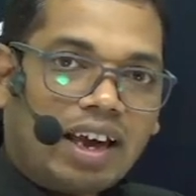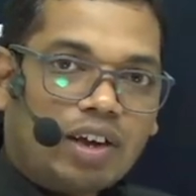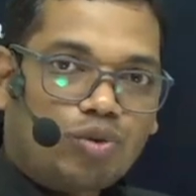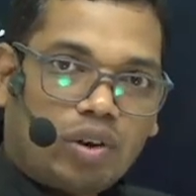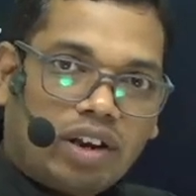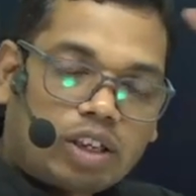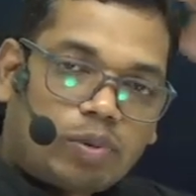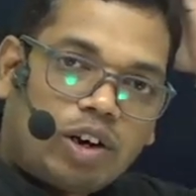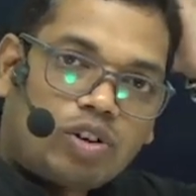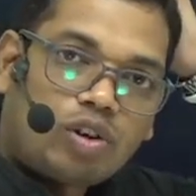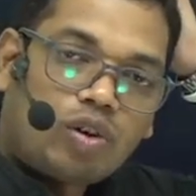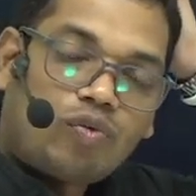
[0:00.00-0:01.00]
actual
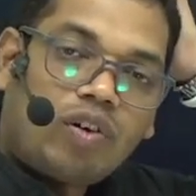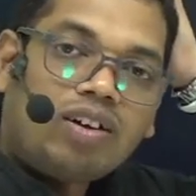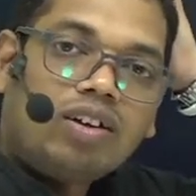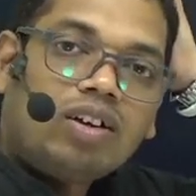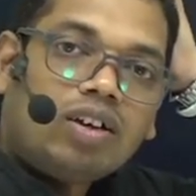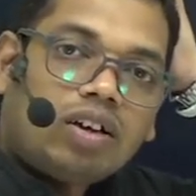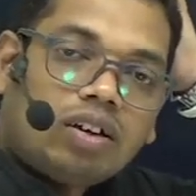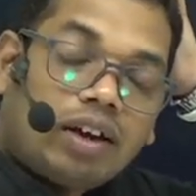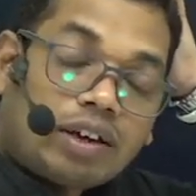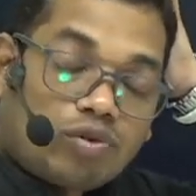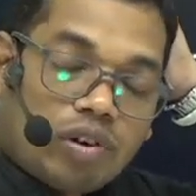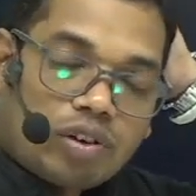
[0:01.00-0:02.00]
explanation of what?
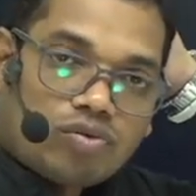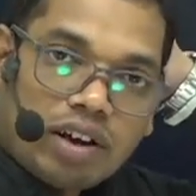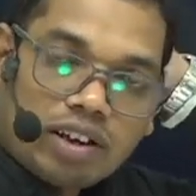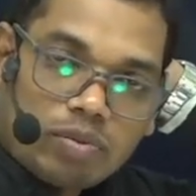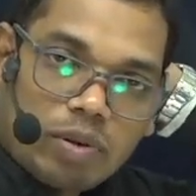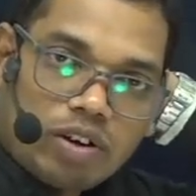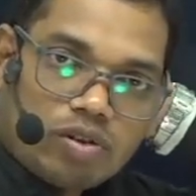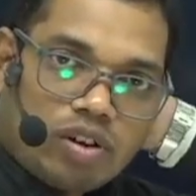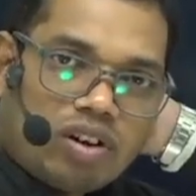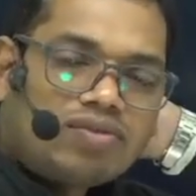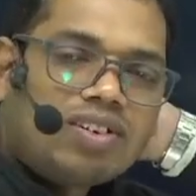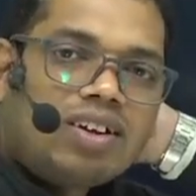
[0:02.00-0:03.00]
Actual explanation
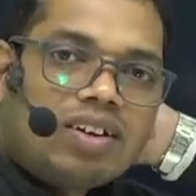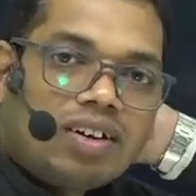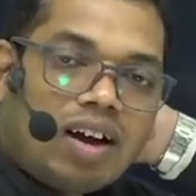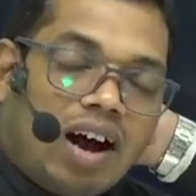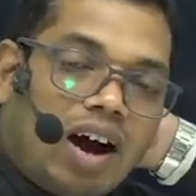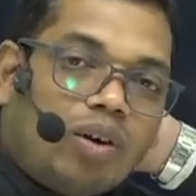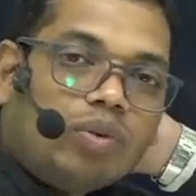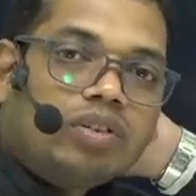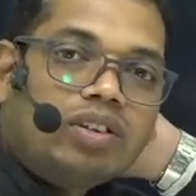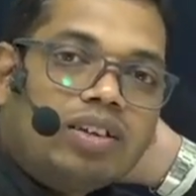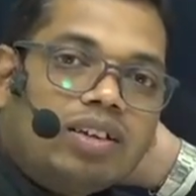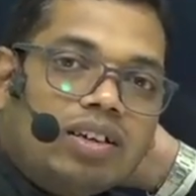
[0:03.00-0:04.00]
of how
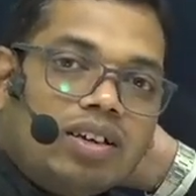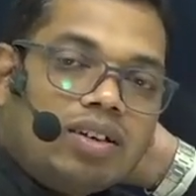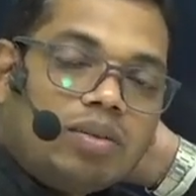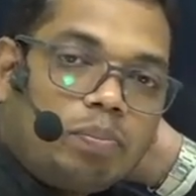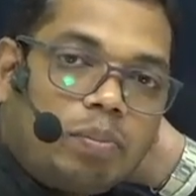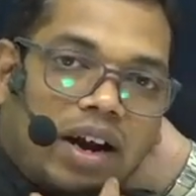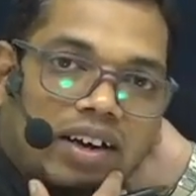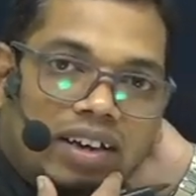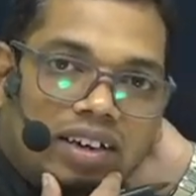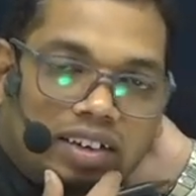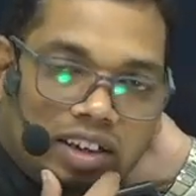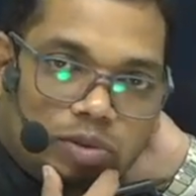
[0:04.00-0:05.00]
the
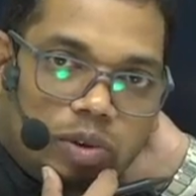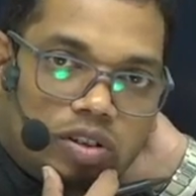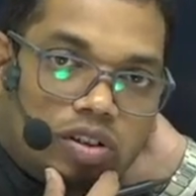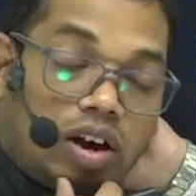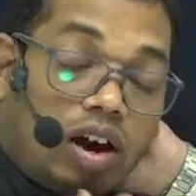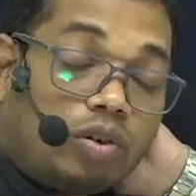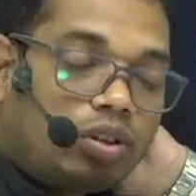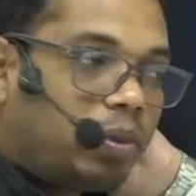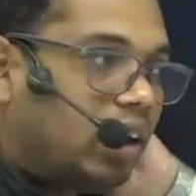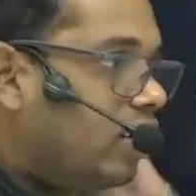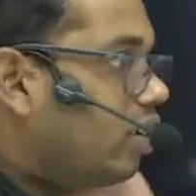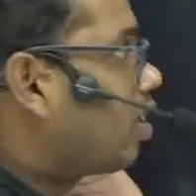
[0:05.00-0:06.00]
bending takes place. How the
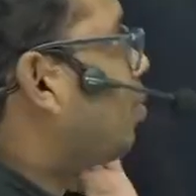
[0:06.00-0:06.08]
bending takes